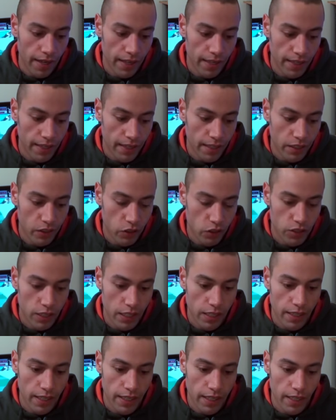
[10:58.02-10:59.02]
you can just
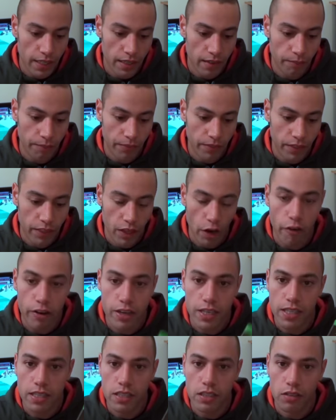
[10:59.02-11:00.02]
see the
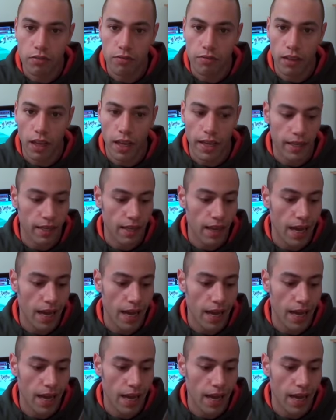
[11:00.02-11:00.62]
origins of like